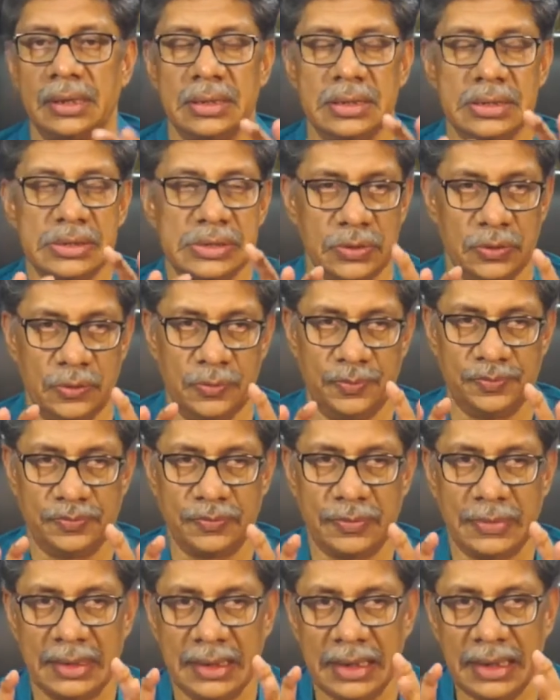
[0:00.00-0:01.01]
So,
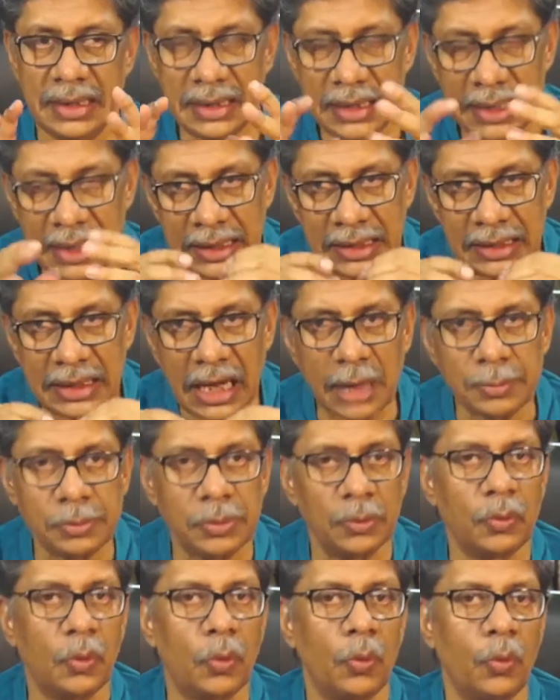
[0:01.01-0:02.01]
in any type
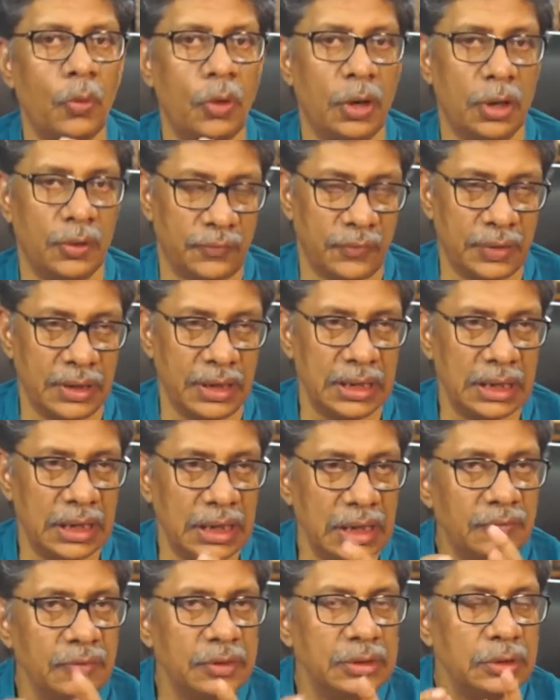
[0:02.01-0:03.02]
of a warfare,
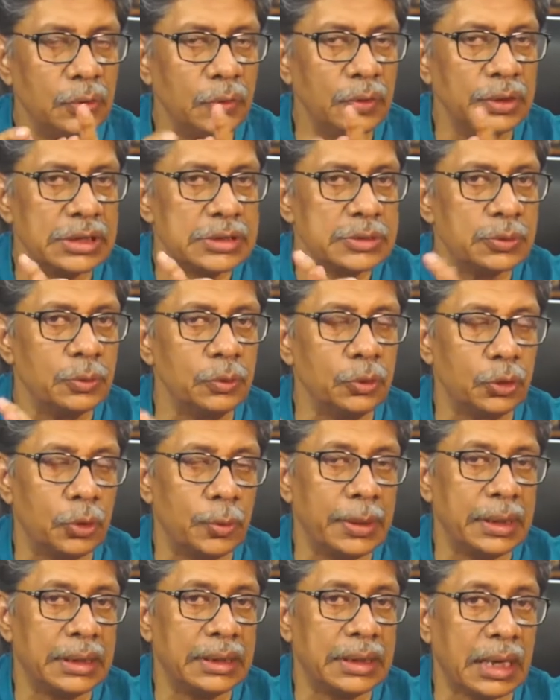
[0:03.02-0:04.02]
even though it is going to
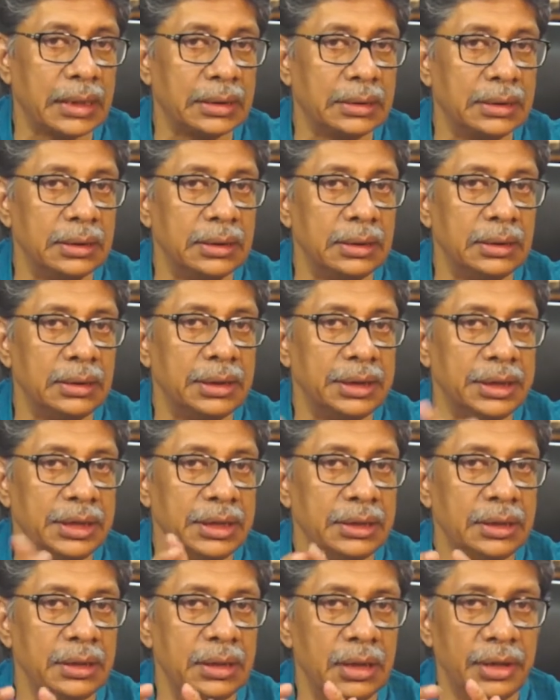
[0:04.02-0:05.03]
be tactical
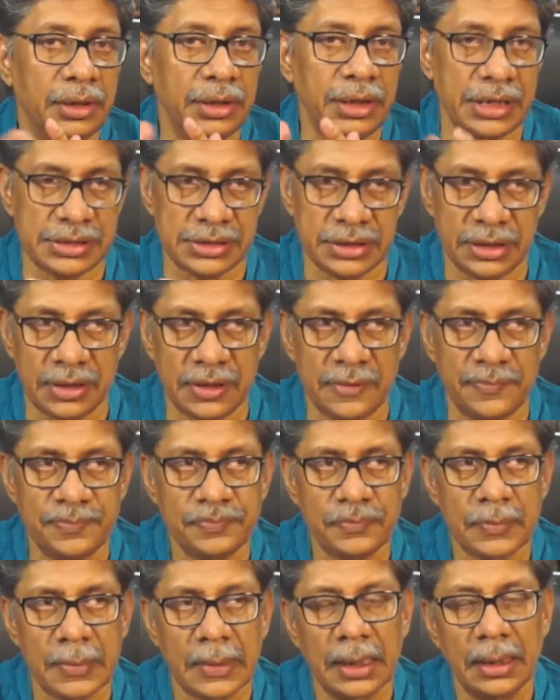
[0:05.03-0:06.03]
in nature,
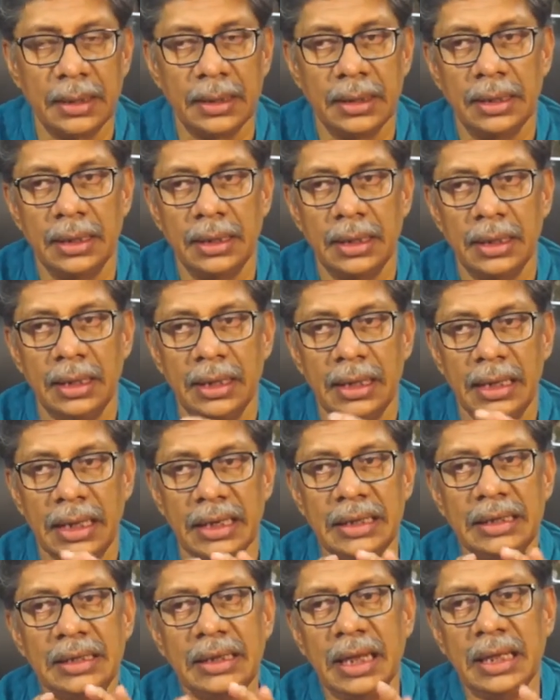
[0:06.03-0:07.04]

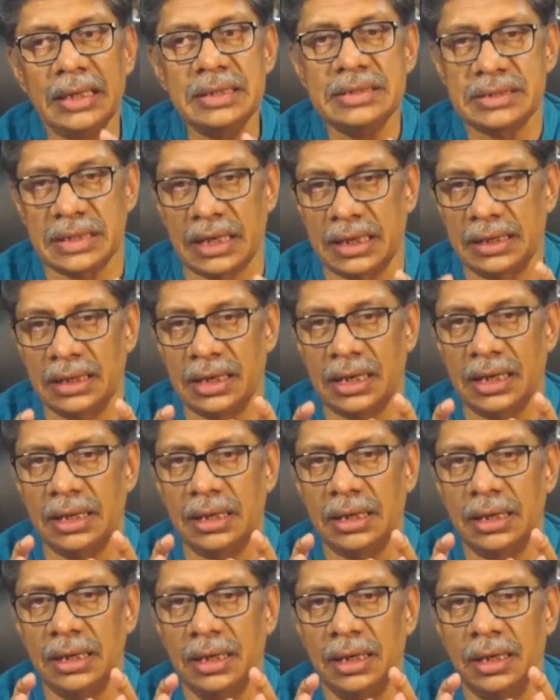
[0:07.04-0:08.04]
India and
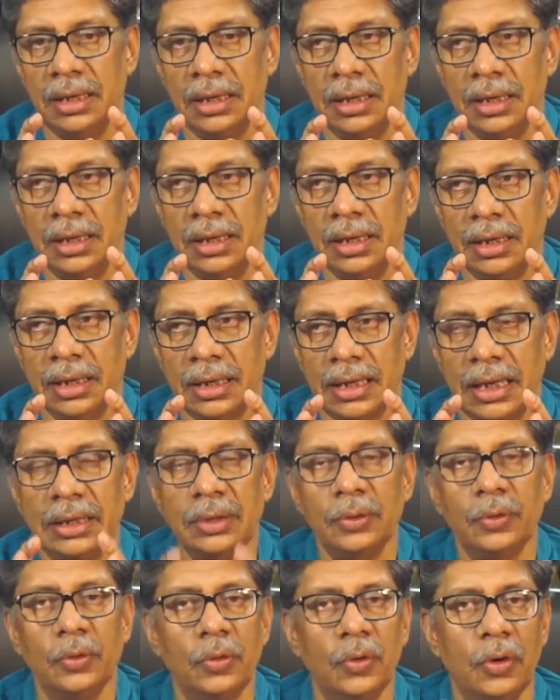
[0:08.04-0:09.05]
China can
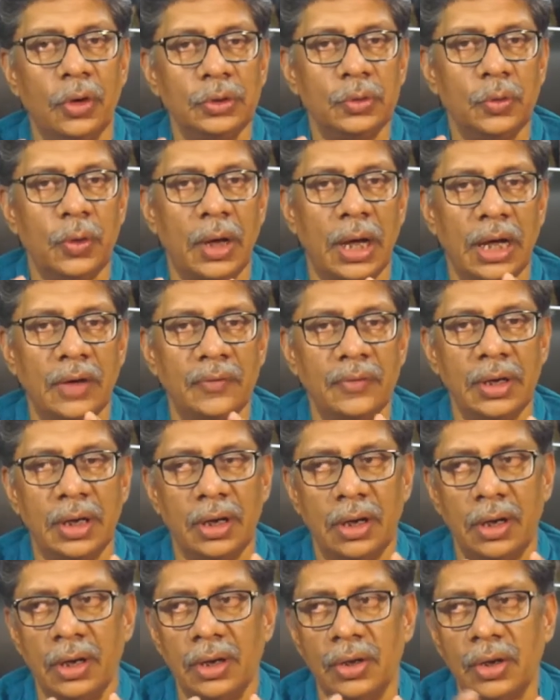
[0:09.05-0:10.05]
go on to have
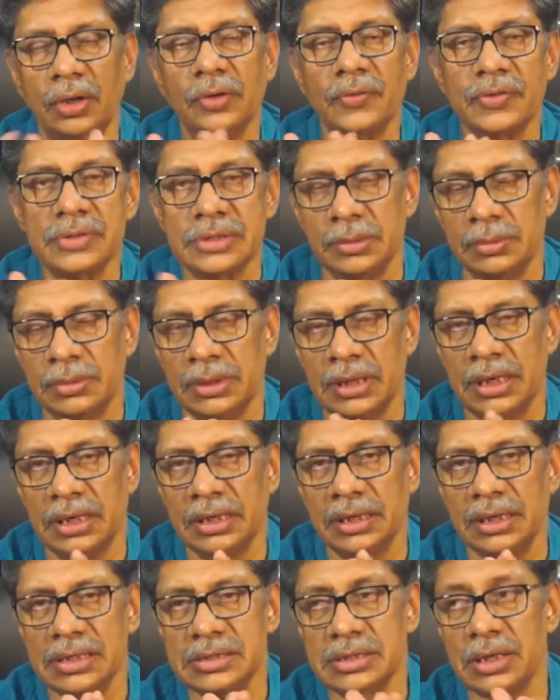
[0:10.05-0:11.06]
a lot of
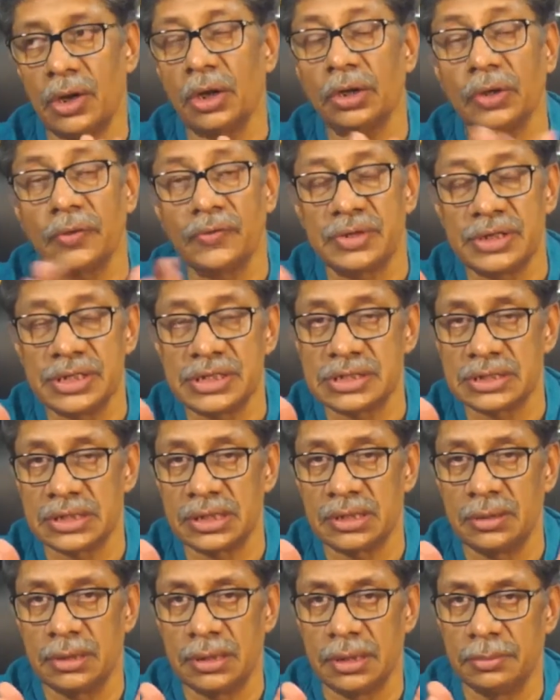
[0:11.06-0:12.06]
similarities, a lot of
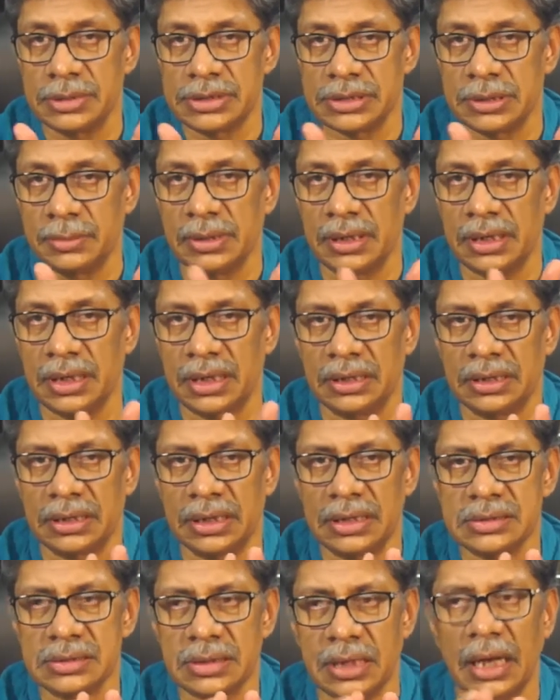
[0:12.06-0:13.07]

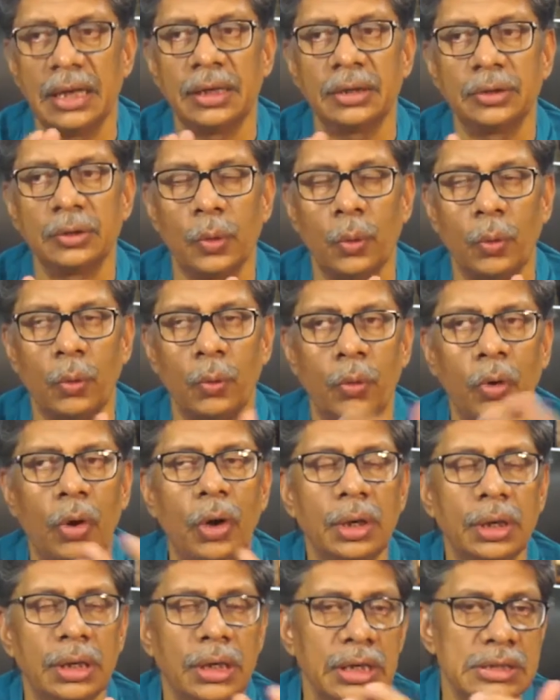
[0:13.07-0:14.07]
dissimilarities, and the
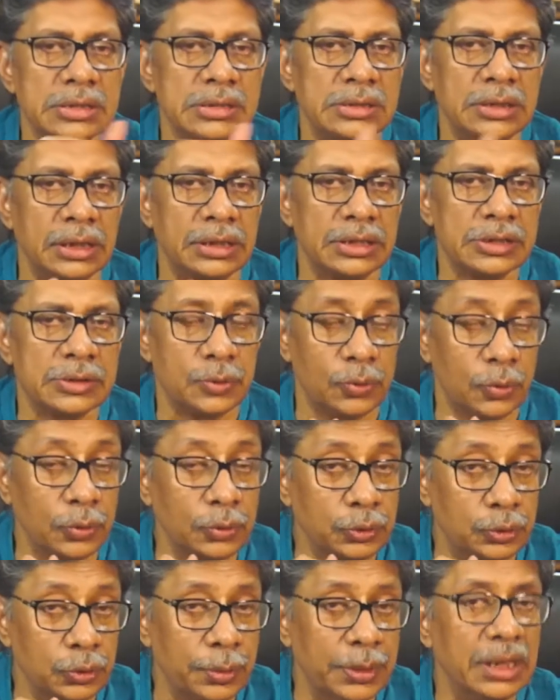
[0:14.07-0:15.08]
war is that is
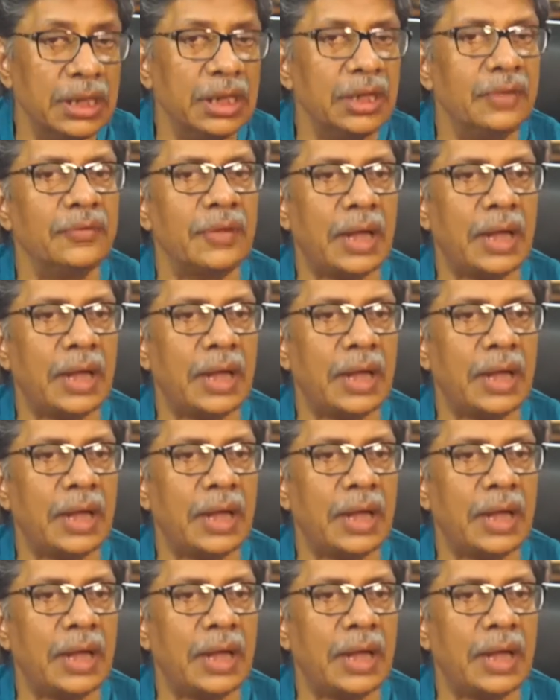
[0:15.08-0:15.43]
going to be, if